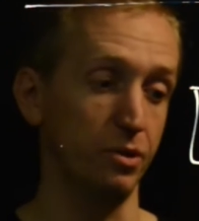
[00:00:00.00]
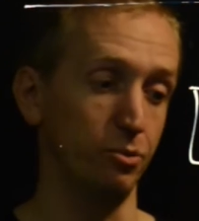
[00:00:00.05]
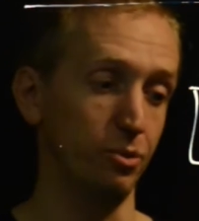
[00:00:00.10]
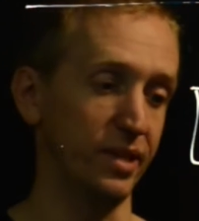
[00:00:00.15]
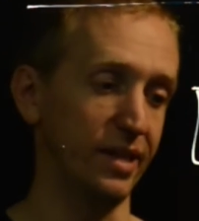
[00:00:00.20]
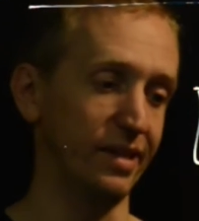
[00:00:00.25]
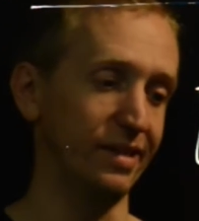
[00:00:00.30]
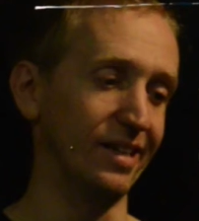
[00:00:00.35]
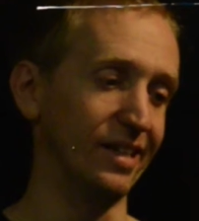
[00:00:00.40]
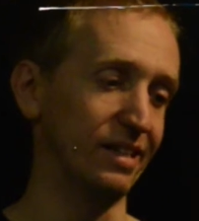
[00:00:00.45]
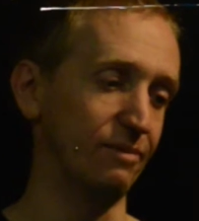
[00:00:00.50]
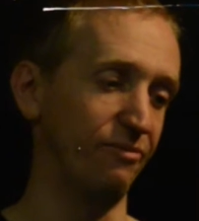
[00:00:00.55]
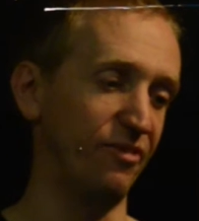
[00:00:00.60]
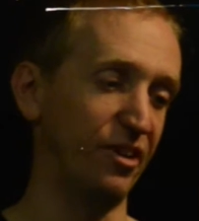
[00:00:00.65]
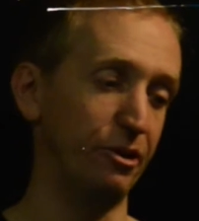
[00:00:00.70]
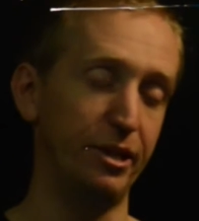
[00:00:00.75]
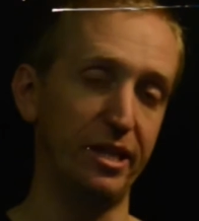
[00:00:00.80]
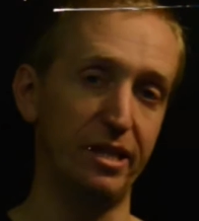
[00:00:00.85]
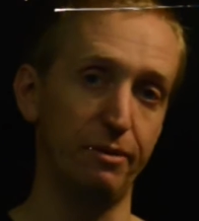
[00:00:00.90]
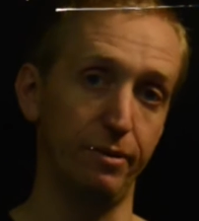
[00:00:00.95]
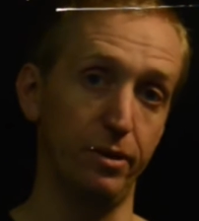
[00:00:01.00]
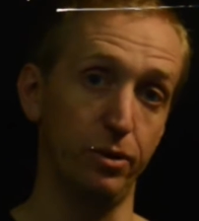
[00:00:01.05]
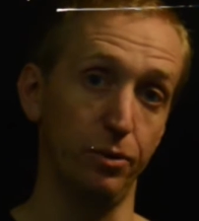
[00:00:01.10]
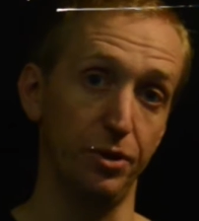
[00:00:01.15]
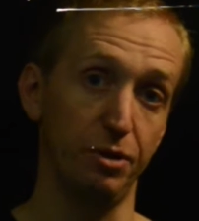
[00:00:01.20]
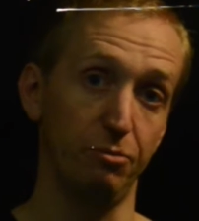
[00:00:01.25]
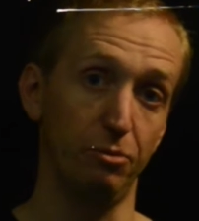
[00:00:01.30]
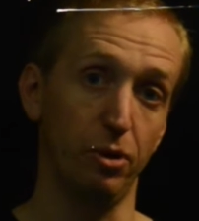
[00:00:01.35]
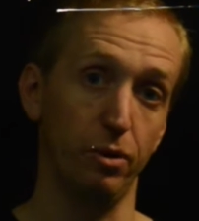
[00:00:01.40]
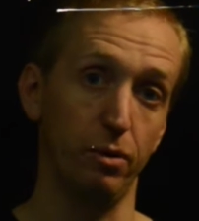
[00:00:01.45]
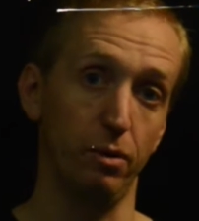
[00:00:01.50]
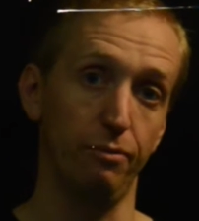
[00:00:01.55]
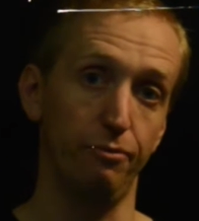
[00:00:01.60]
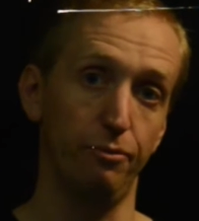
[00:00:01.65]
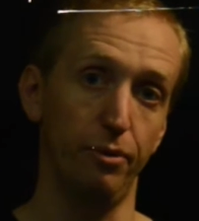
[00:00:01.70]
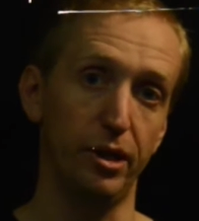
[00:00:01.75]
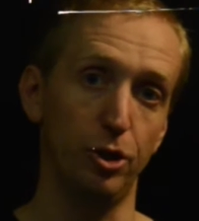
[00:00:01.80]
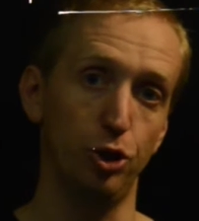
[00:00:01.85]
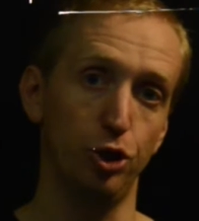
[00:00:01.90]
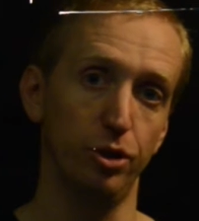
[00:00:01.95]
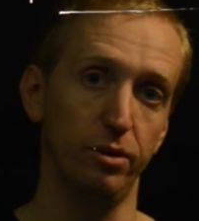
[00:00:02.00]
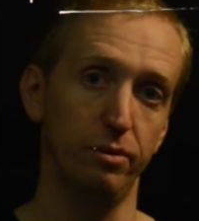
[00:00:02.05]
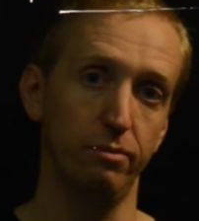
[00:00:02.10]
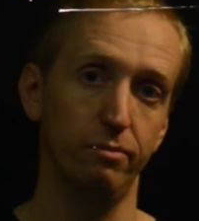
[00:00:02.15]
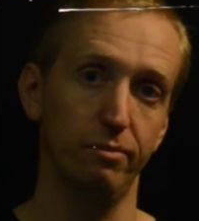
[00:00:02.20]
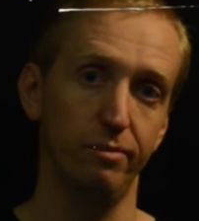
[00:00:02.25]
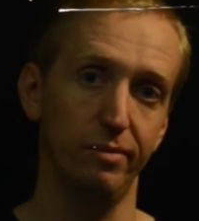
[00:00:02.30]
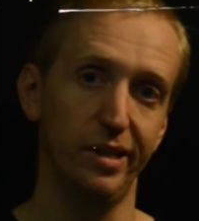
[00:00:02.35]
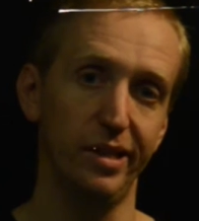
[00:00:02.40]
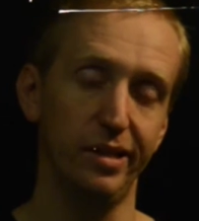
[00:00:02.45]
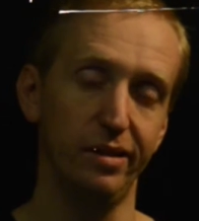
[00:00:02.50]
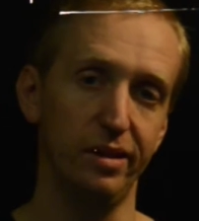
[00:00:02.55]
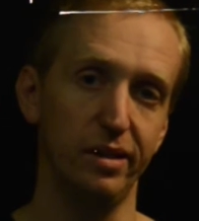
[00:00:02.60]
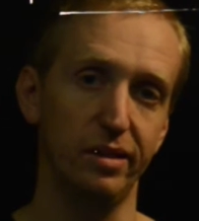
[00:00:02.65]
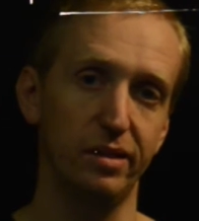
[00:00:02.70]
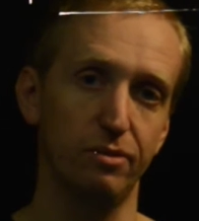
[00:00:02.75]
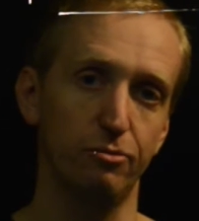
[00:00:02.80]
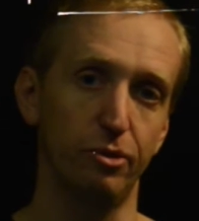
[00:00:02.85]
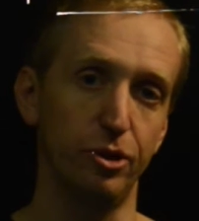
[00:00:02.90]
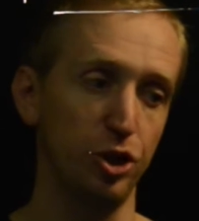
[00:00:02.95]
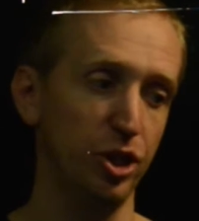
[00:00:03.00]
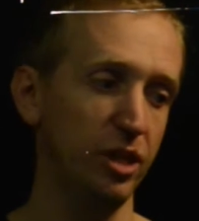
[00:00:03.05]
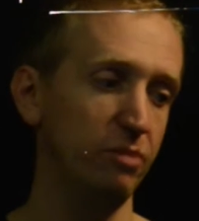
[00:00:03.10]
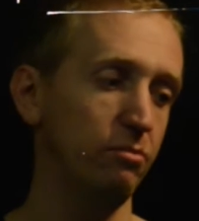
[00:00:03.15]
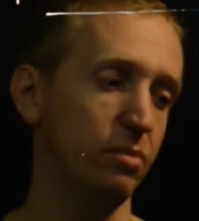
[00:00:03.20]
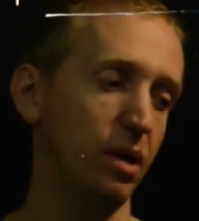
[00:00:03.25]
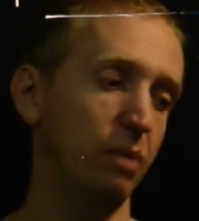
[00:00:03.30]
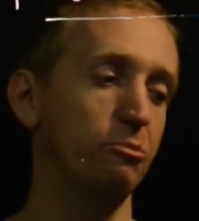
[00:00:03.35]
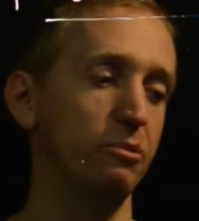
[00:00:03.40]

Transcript: As we said, it's very difficult to model friction in this regime.